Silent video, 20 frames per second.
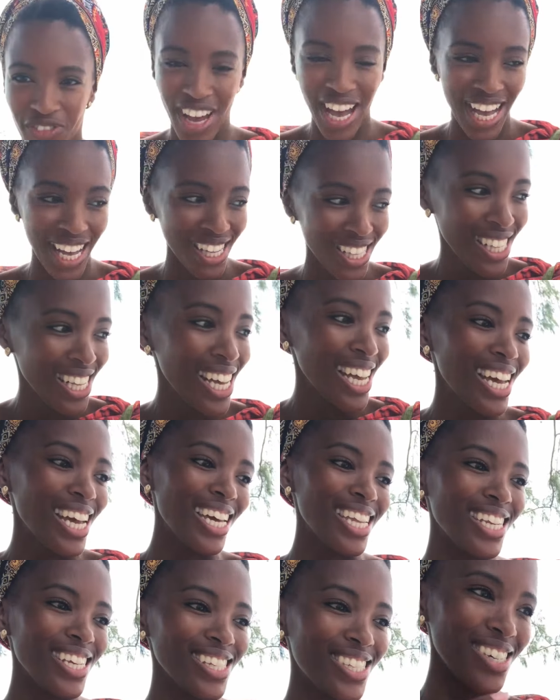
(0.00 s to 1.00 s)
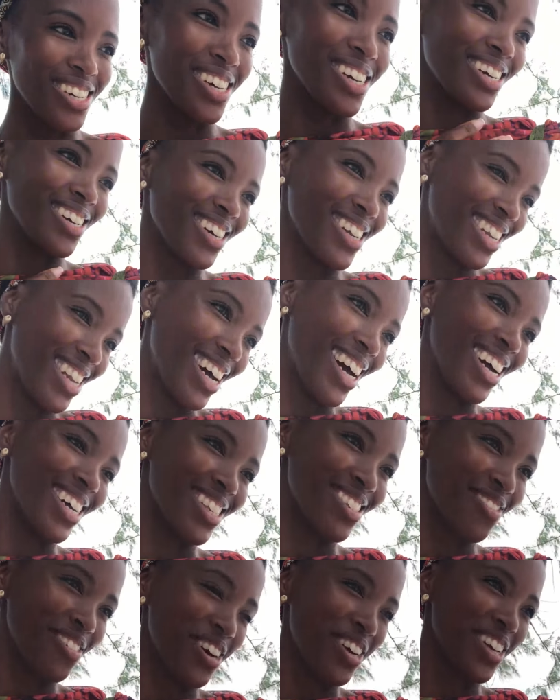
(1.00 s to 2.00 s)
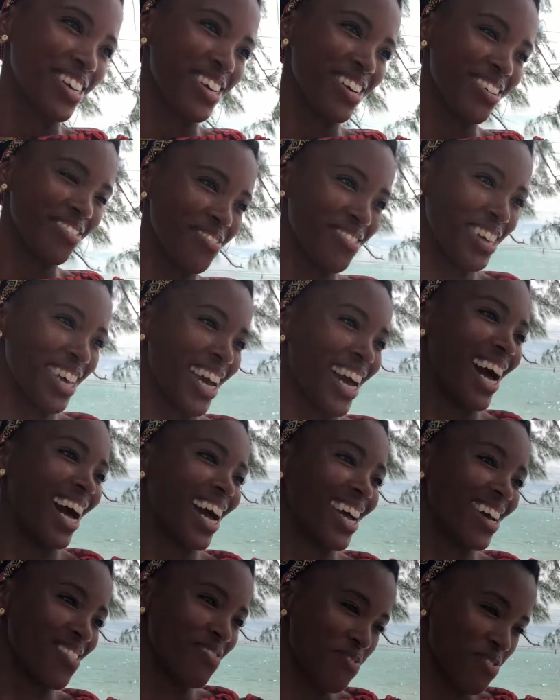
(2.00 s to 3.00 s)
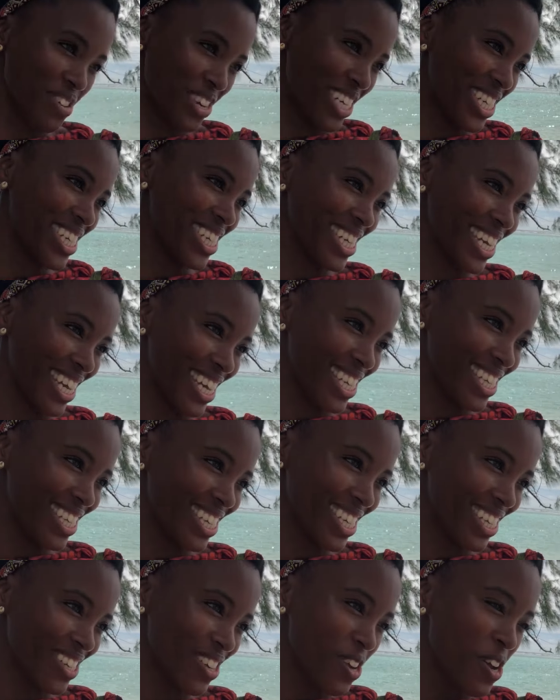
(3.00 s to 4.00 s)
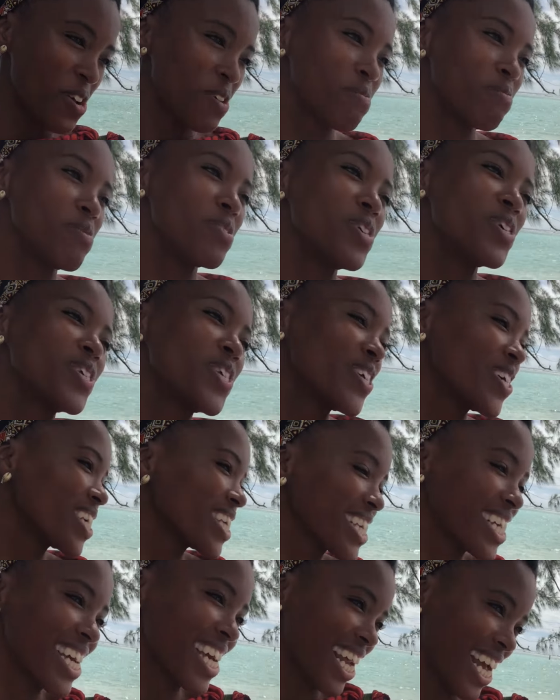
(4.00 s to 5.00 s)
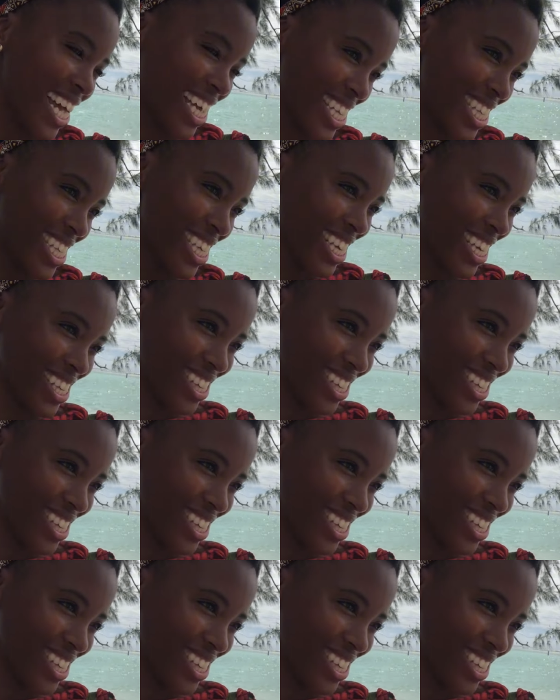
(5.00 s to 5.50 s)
fell. And he took a nice photo of me. I appreciate it. Muchas gracias.